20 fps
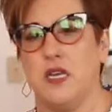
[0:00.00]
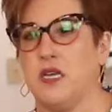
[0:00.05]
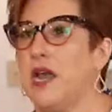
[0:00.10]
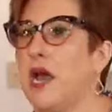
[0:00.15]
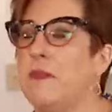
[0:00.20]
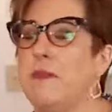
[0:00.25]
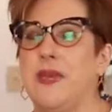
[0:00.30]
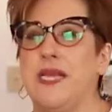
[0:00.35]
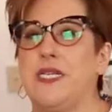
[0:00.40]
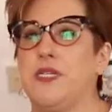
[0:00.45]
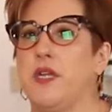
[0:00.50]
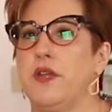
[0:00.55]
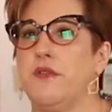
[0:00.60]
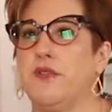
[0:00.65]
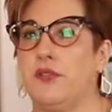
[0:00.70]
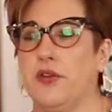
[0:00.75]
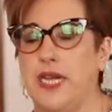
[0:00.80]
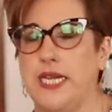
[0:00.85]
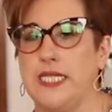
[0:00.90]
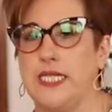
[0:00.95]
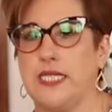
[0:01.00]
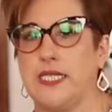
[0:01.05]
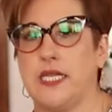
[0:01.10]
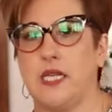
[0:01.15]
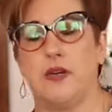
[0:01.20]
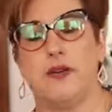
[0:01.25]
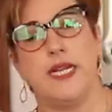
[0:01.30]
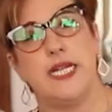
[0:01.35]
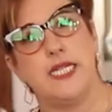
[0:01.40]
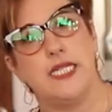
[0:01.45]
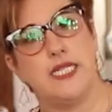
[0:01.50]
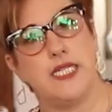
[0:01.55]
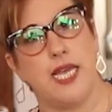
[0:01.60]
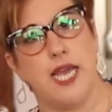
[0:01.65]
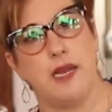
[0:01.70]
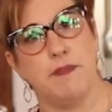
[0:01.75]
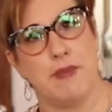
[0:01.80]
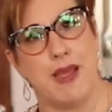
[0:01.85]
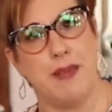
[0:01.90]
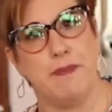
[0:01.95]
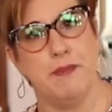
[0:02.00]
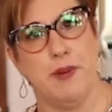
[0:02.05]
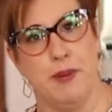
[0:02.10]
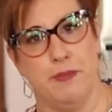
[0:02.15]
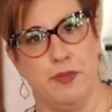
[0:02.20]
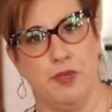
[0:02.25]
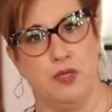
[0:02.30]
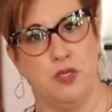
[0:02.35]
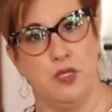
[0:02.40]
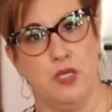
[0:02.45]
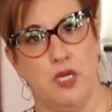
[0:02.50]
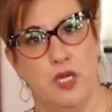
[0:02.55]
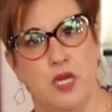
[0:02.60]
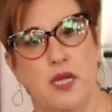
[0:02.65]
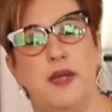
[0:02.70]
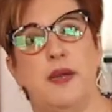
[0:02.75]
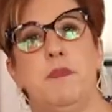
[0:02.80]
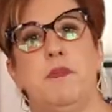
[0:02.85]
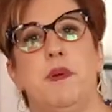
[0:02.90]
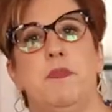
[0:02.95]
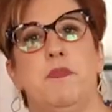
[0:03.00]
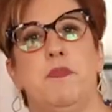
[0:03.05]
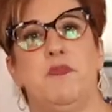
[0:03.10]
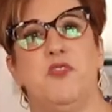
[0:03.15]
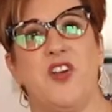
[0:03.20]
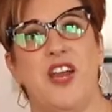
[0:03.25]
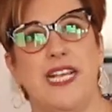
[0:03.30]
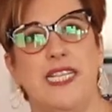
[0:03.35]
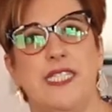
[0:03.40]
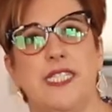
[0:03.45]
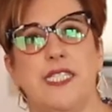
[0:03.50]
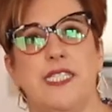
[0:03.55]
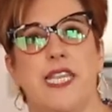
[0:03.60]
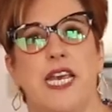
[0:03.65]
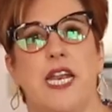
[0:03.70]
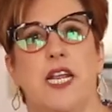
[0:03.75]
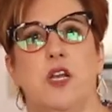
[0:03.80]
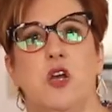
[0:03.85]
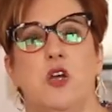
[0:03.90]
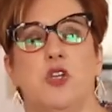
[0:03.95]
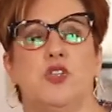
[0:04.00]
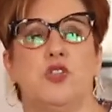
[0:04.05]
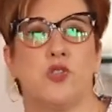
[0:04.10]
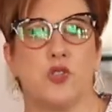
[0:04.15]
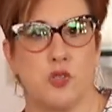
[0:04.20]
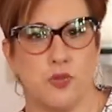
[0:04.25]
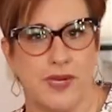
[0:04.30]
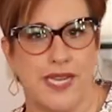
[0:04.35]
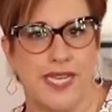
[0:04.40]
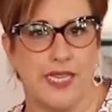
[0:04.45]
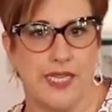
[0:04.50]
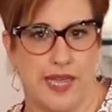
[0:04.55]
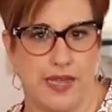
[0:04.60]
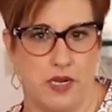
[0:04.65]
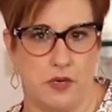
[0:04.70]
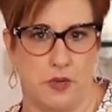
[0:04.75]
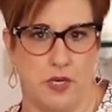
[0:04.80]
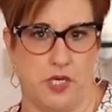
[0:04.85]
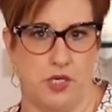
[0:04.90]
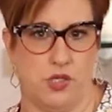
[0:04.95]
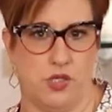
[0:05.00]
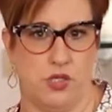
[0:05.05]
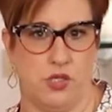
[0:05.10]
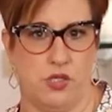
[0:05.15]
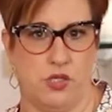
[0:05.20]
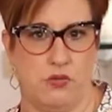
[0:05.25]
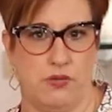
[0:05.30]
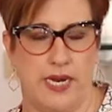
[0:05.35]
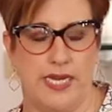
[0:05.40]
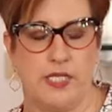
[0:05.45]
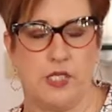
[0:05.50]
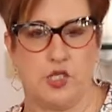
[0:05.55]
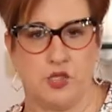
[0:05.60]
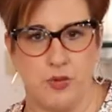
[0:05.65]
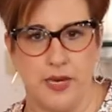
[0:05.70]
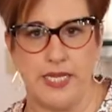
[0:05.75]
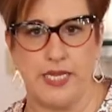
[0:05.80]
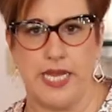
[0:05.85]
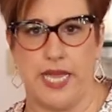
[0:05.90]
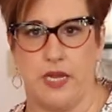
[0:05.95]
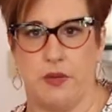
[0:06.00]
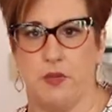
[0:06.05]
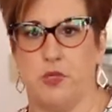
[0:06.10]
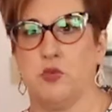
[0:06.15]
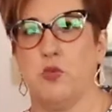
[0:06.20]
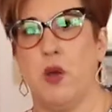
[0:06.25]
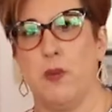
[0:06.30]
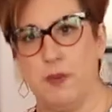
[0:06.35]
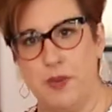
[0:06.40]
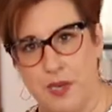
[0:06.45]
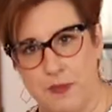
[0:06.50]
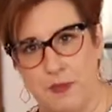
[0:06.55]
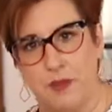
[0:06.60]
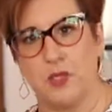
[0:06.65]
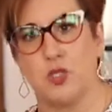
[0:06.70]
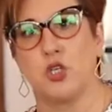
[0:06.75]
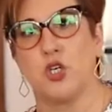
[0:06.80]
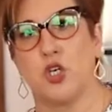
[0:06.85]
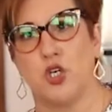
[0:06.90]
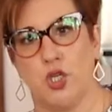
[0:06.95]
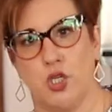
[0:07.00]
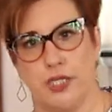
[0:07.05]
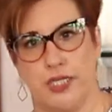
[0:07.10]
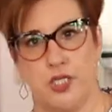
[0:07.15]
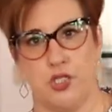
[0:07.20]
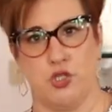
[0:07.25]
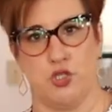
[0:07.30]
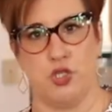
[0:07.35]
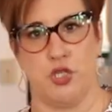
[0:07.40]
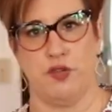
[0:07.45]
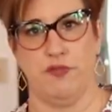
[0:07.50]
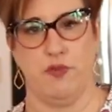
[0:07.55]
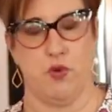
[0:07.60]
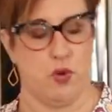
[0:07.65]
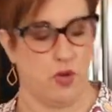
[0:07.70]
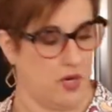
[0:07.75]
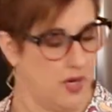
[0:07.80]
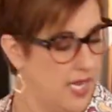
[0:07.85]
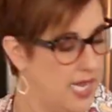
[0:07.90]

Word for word: not based on phrases that are inside my bubble, but phrases that I call street language, right? Street language, what people are currently searching for.